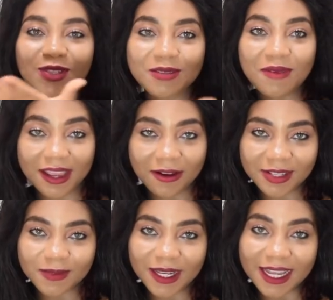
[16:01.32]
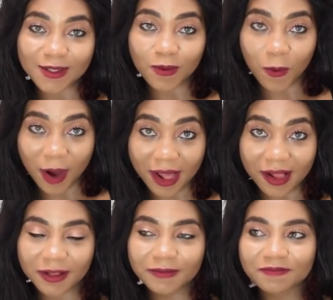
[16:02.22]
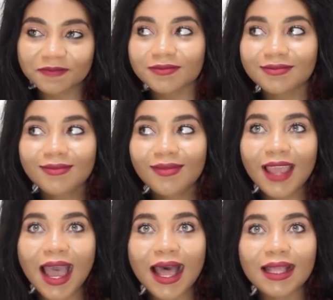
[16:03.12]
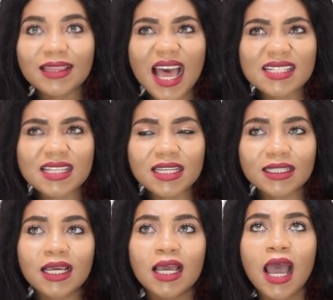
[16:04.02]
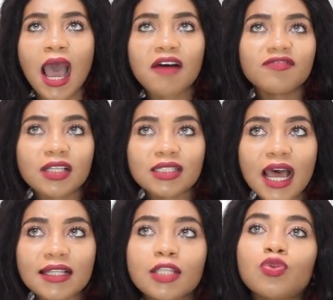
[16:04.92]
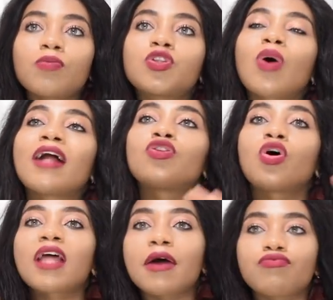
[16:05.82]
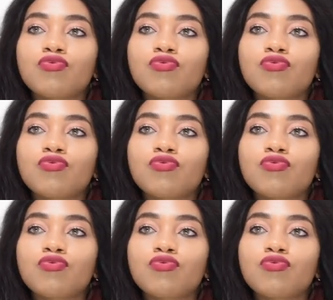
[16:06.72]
see my husband as well. And that's it. After that, they took me to another